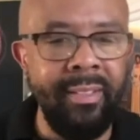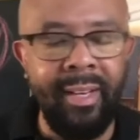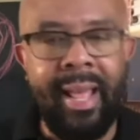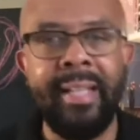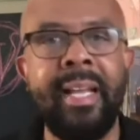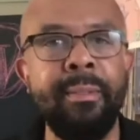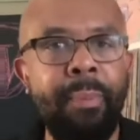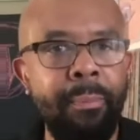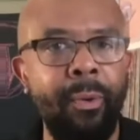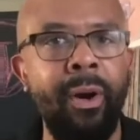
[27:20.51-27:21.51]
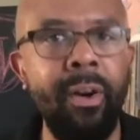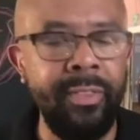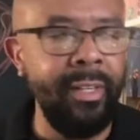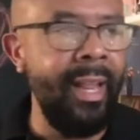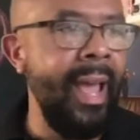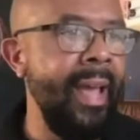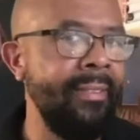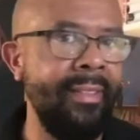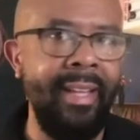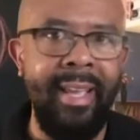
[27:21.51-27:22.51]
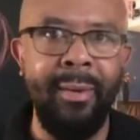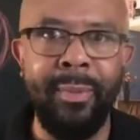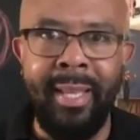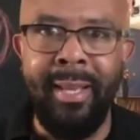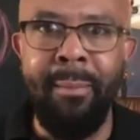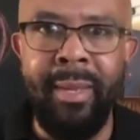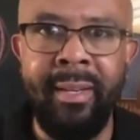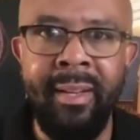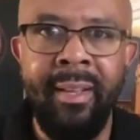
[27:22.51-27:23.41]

And a lot of times people are on their last leg when they come in.